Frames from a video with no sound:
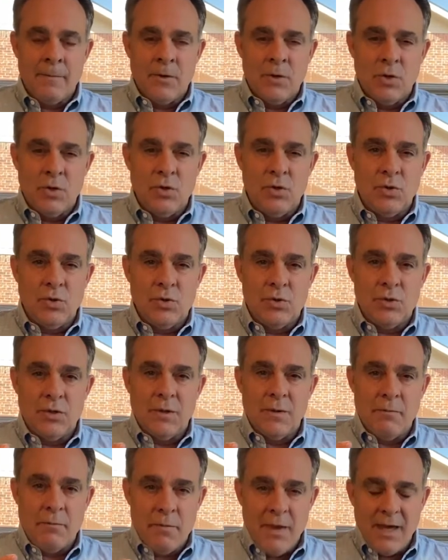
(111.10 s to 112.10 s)
who
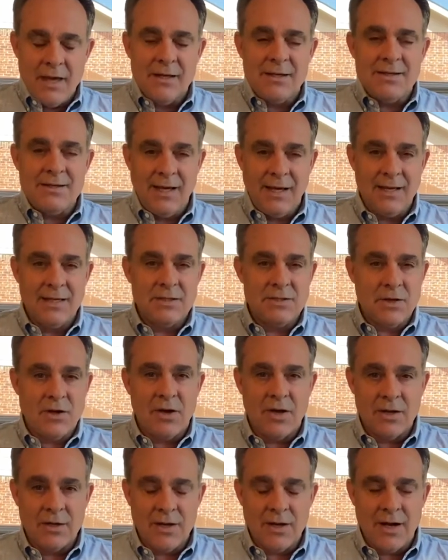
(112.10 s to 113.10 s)
meditates
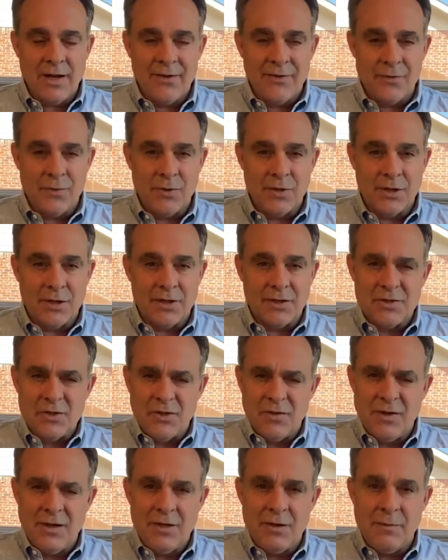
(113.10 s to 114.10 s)
on God's word.
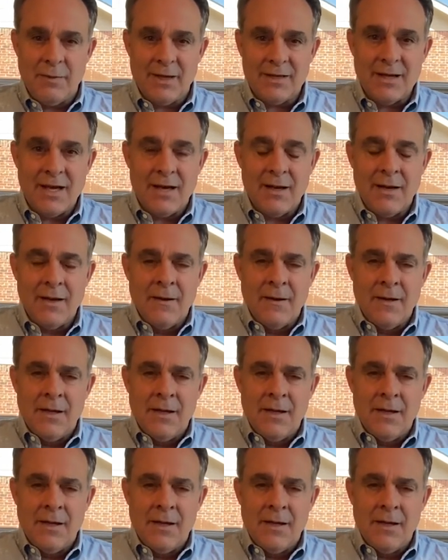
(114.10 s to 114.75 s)
So think about that.